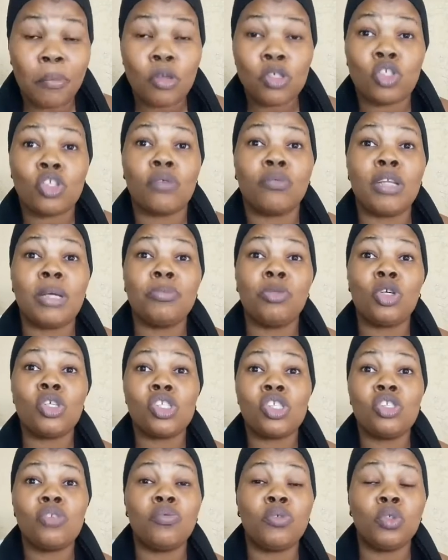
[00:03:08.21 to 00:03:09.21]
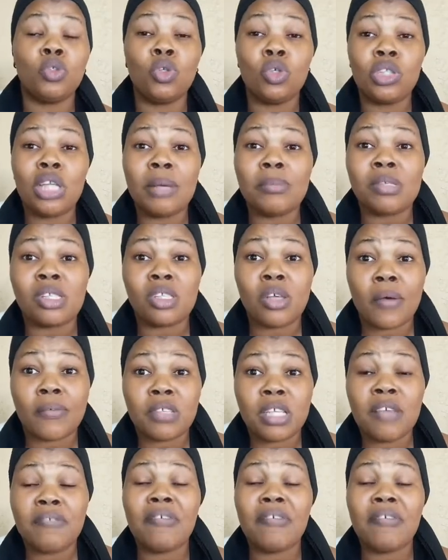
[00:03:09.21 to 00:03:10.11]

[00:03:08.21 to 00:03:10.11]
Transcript: Most of them don't even know themselves.